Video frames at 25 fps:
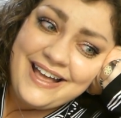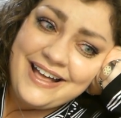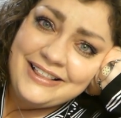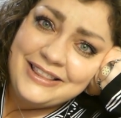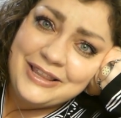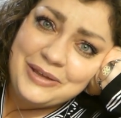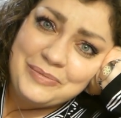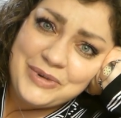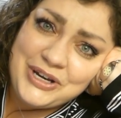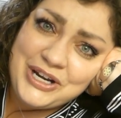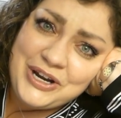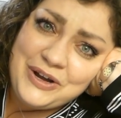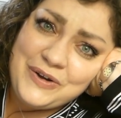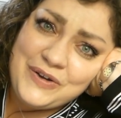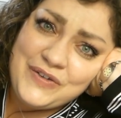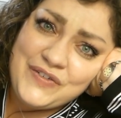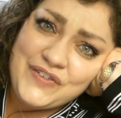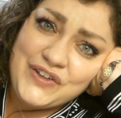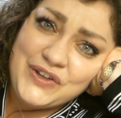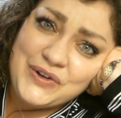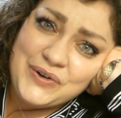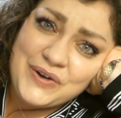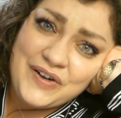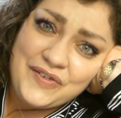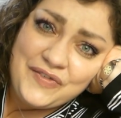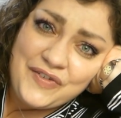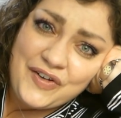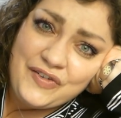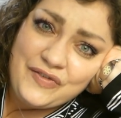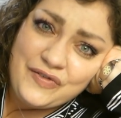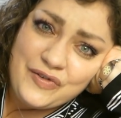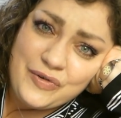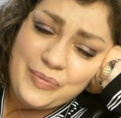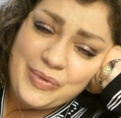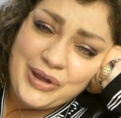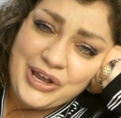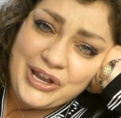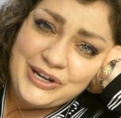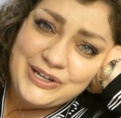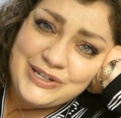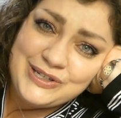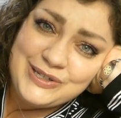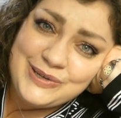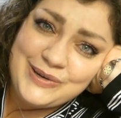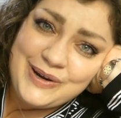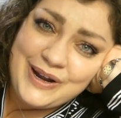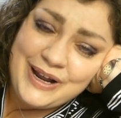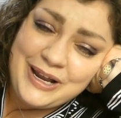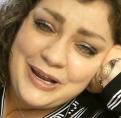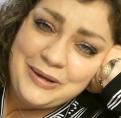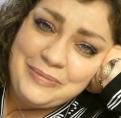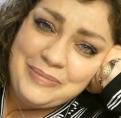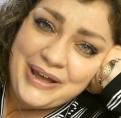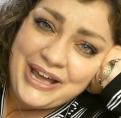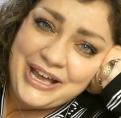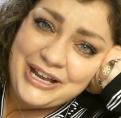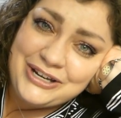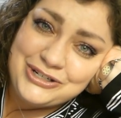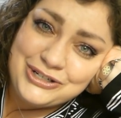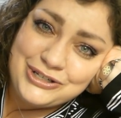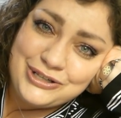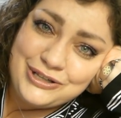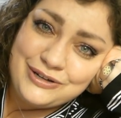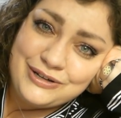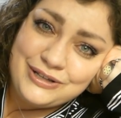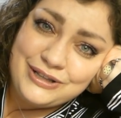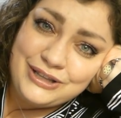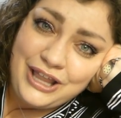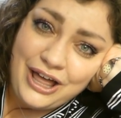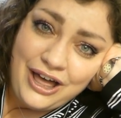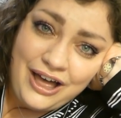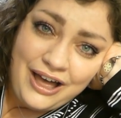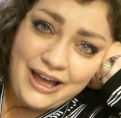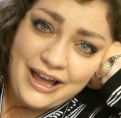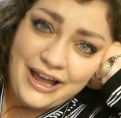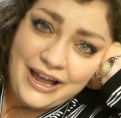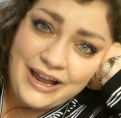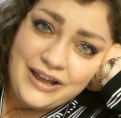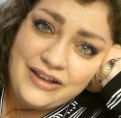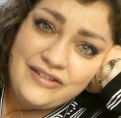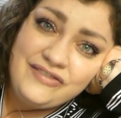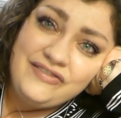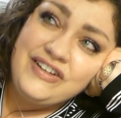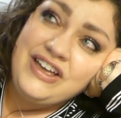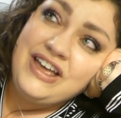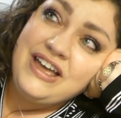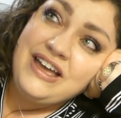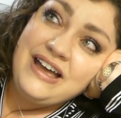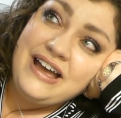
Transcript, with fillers: Let me know if you have ever been to a Bachelor Live.